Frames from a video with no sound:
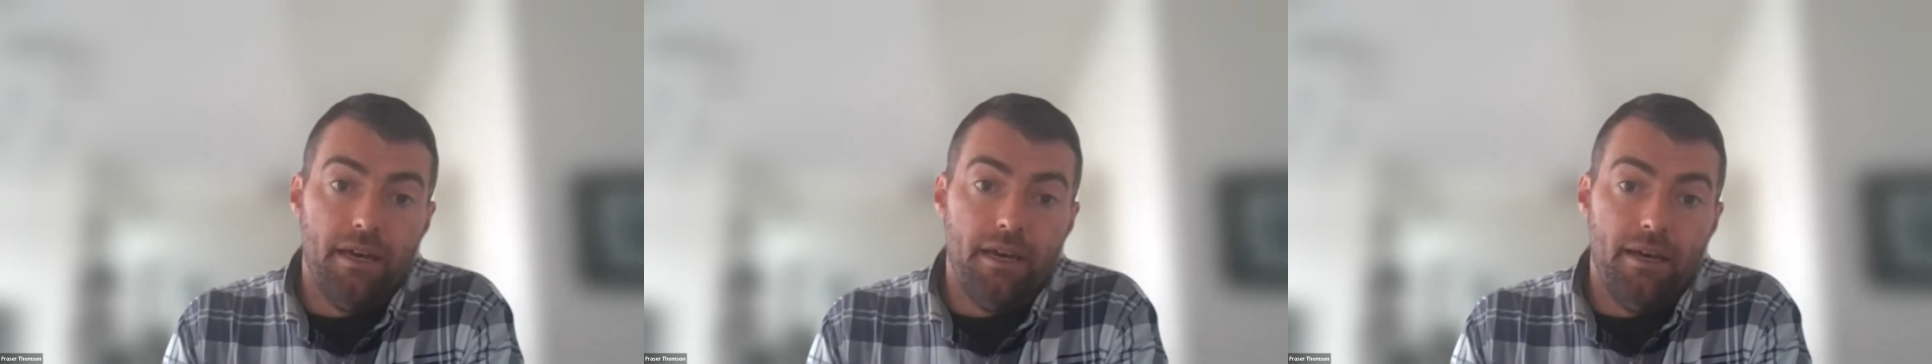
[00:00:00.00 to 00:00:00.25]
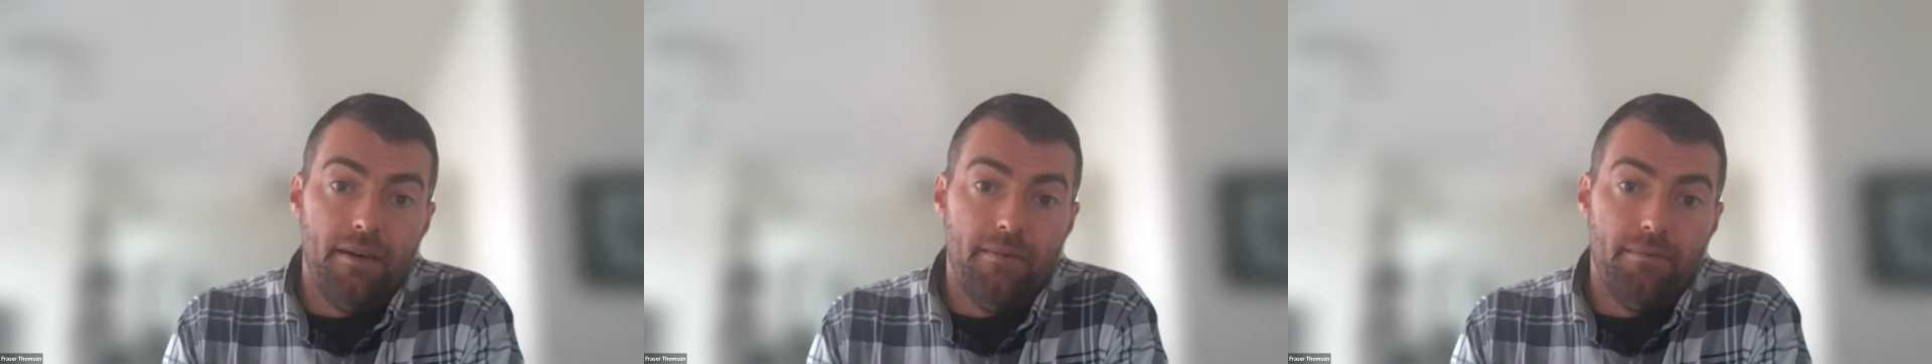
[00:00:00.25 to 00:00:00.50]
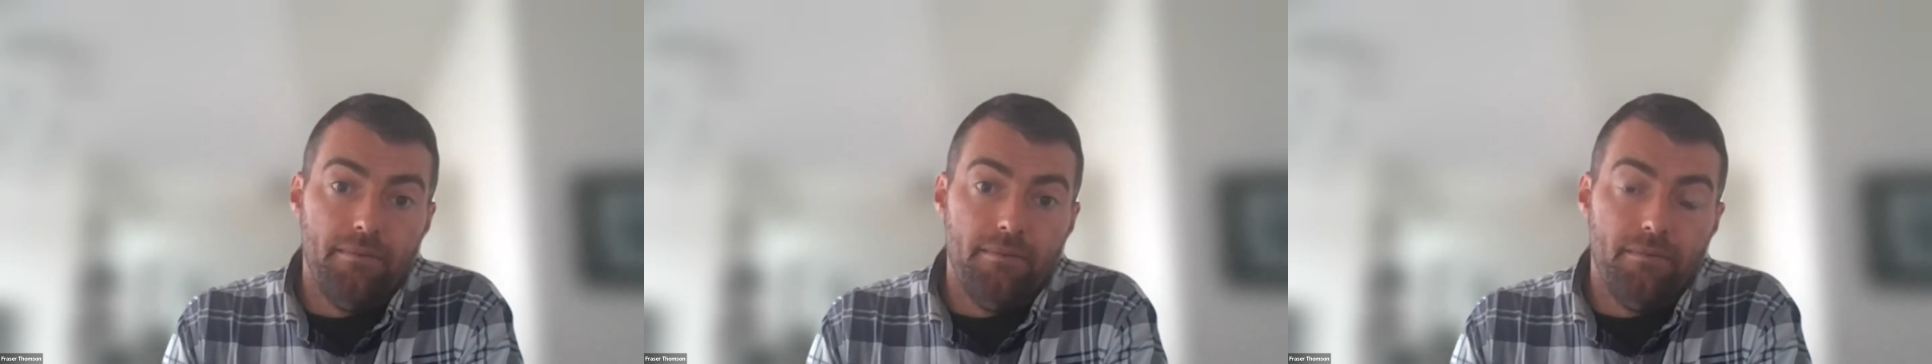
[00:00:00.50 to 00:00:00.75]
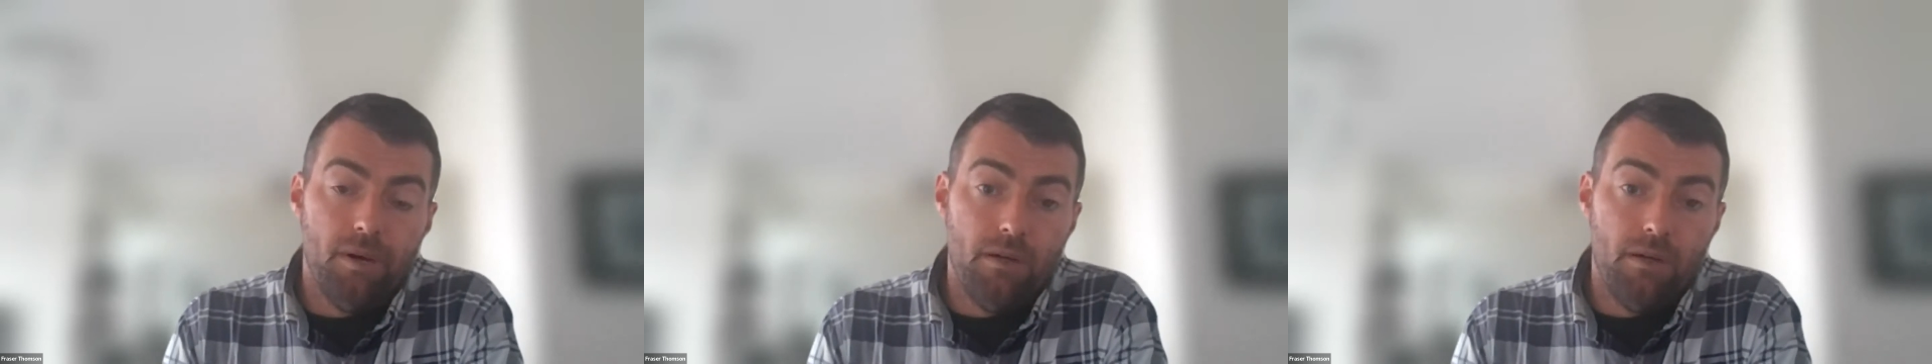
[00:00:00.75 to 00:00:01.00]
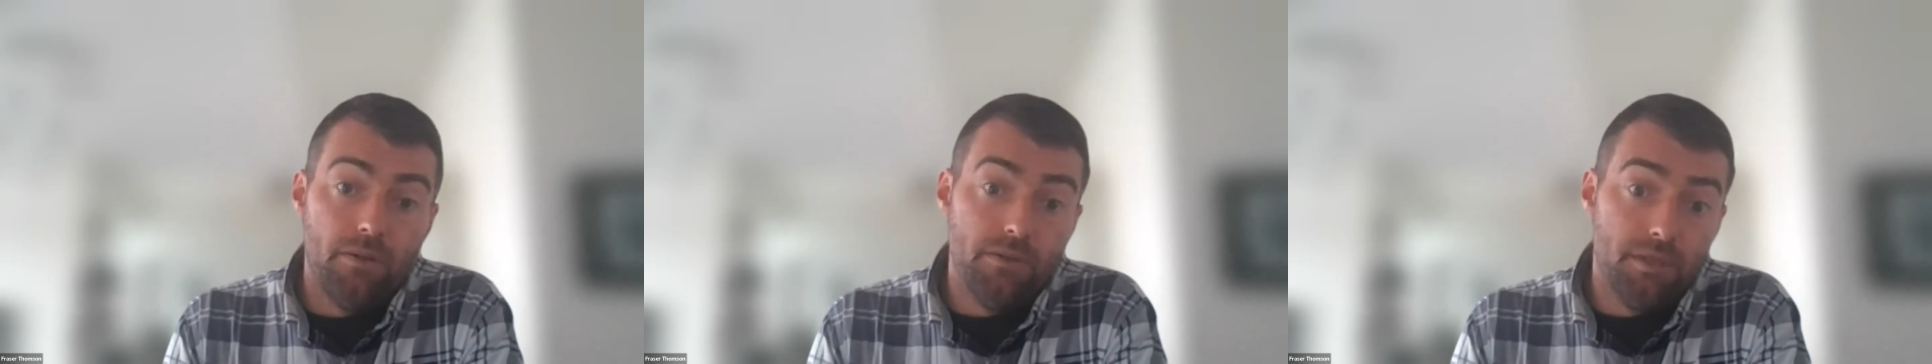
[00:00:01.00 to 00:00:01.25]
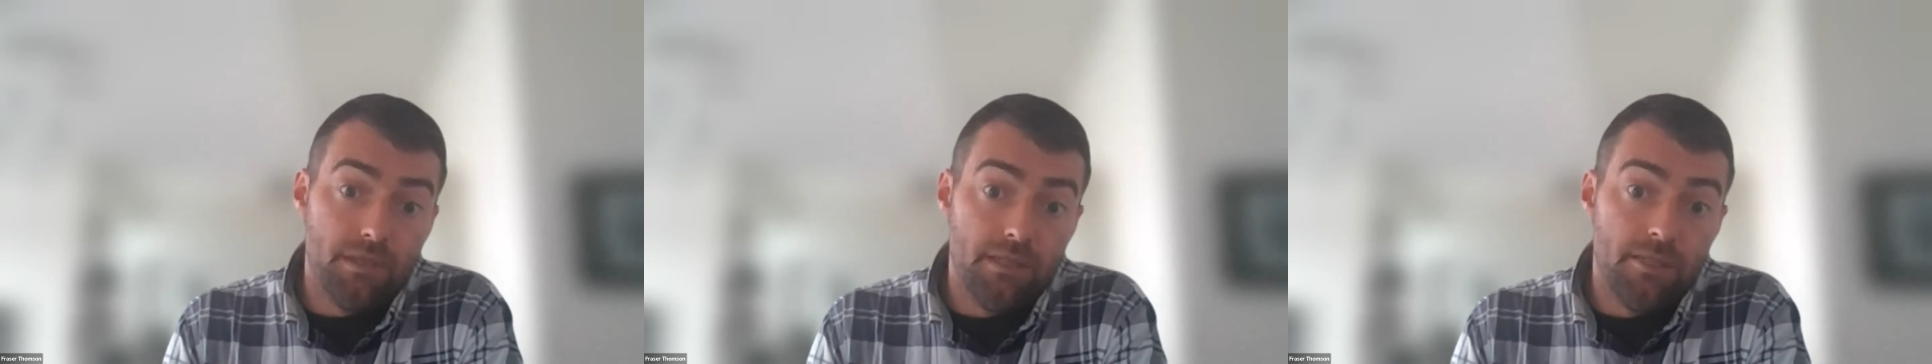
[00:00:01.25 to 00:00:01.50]
are
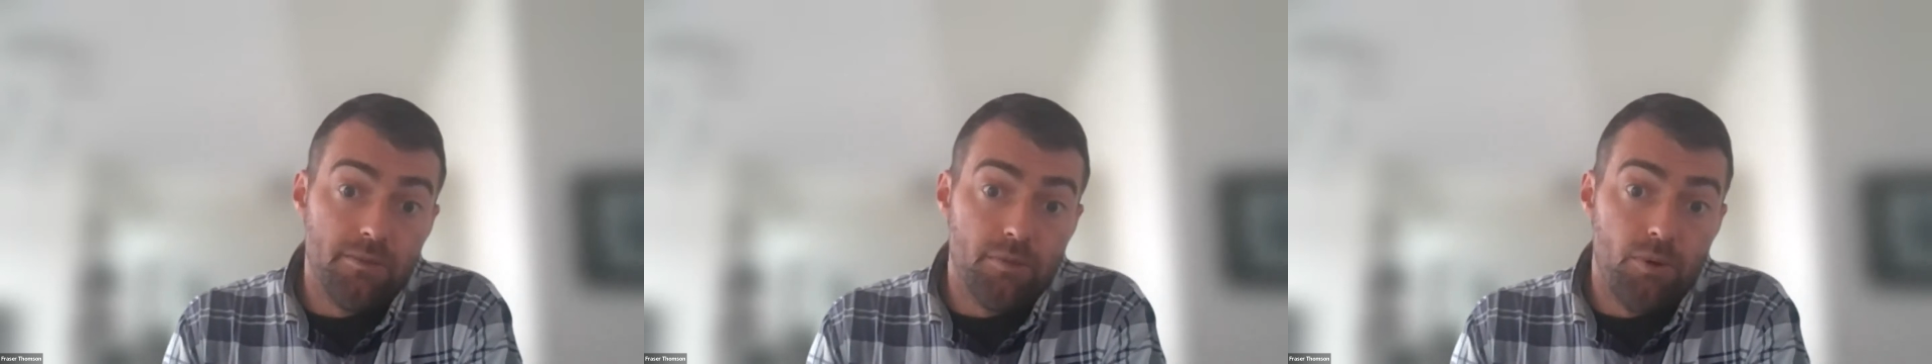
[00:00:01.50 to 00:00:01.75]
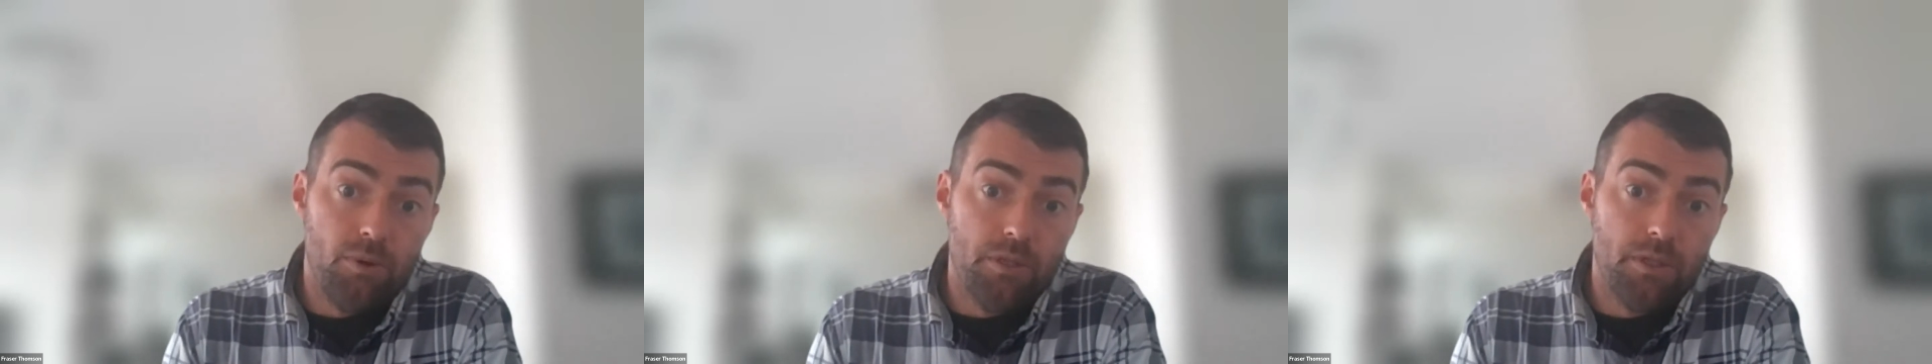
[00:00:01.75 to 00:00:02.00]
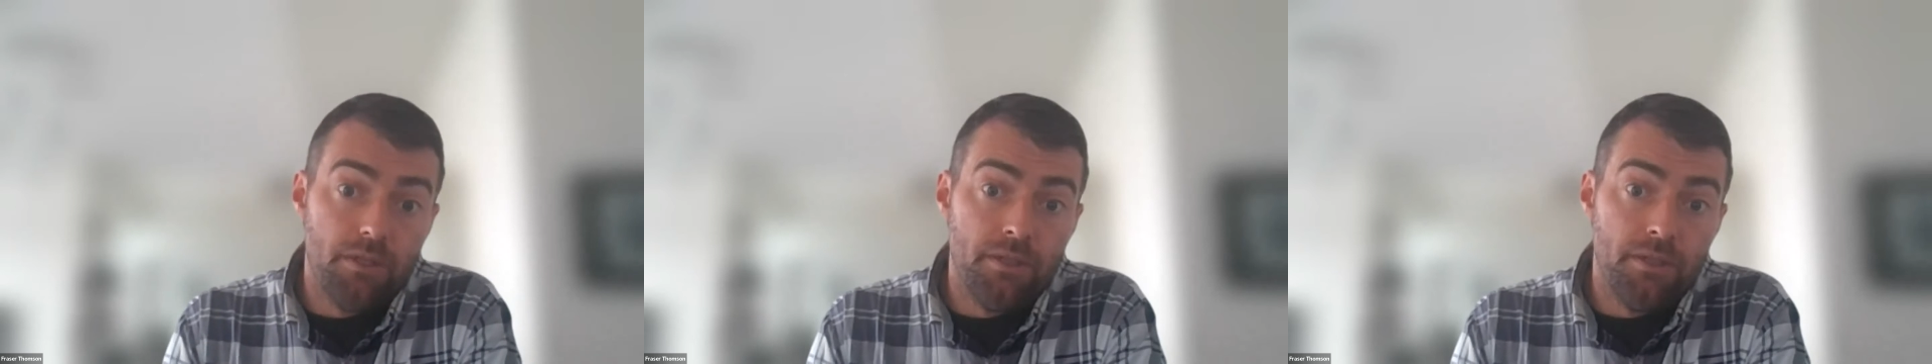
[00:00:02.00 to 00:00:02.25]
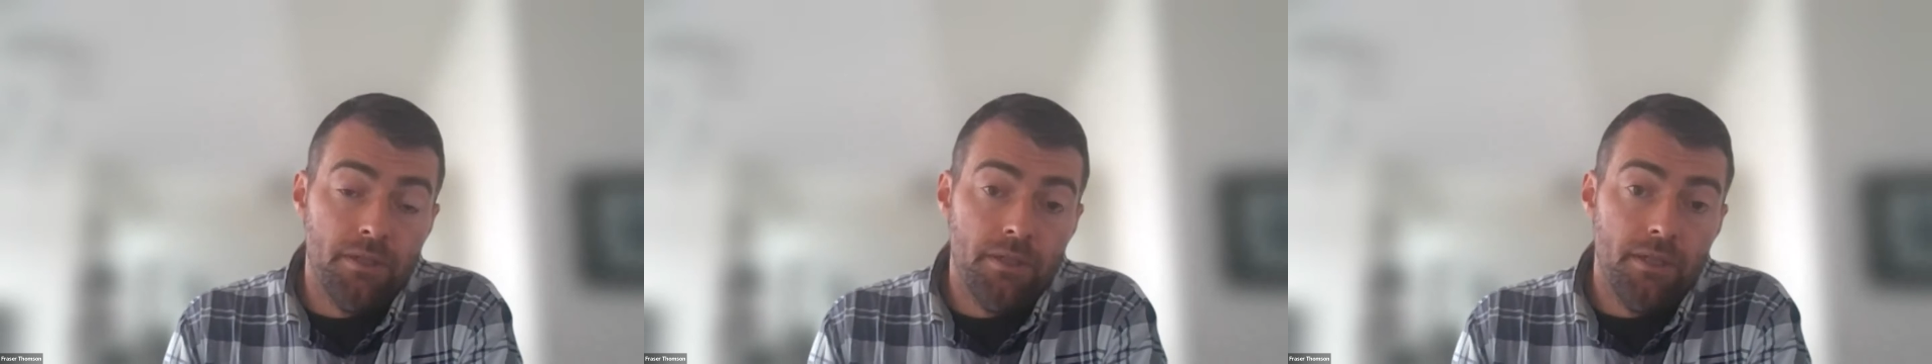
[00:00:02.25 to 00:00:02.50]
grossly disproportional